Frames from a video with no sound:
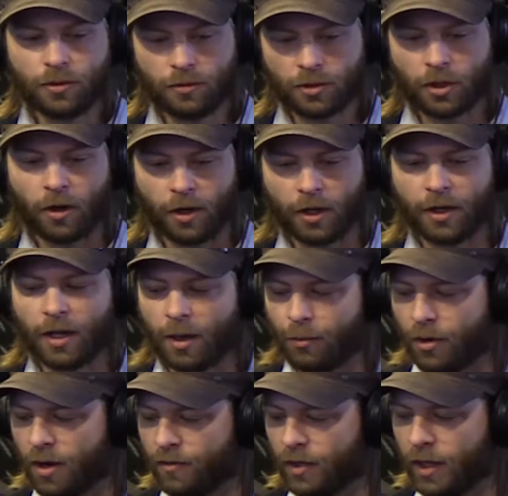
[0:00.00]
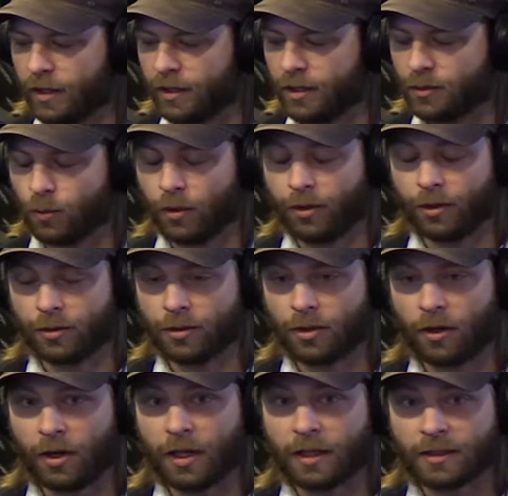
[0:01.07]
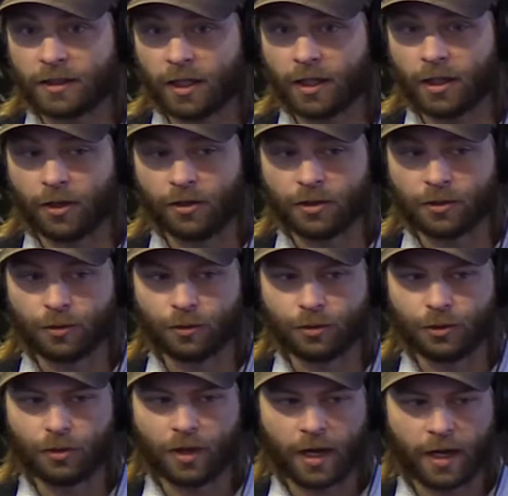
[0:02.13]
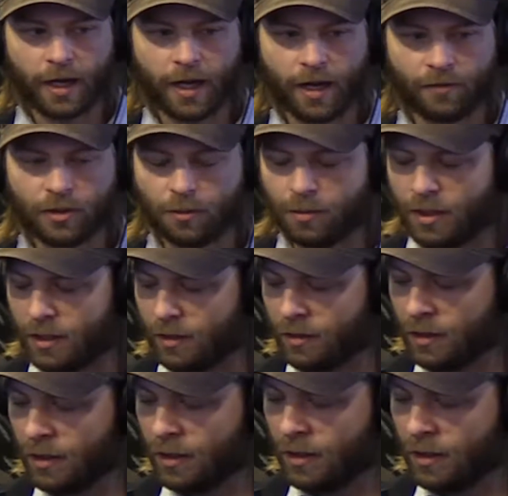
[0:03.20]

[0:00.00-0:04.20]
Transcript: starting a nonprofit like this, where they're starting a secondary school, you kind of have to be